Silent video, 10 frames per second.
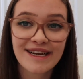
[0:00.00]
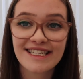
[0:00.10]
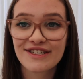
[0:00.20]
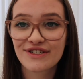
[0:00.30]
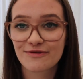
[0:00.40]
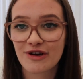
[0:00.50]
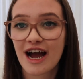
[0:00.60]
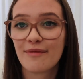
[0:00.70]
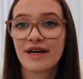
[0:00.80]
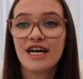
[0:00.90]
Please do
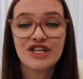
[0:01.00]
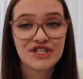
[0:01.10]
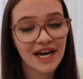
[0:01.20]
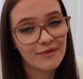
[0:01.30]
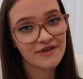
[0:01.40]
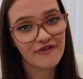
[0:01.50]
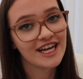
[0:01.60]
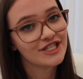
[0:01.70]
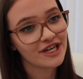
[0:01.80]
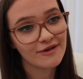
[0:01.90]
subscribe, share it with a
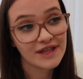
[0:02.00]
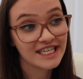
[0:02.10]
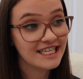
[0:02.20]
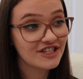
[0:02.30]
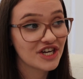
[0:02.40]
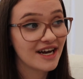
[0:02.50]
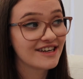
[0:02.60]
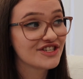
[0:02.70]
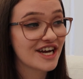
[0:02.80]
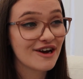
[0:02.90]
friend, share it with your teacher,
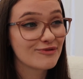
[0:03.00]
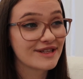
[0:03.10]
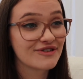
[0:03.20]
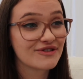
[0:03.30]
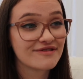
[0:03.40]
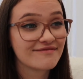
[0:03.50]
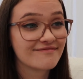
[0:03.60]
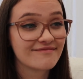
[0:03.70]
share it with your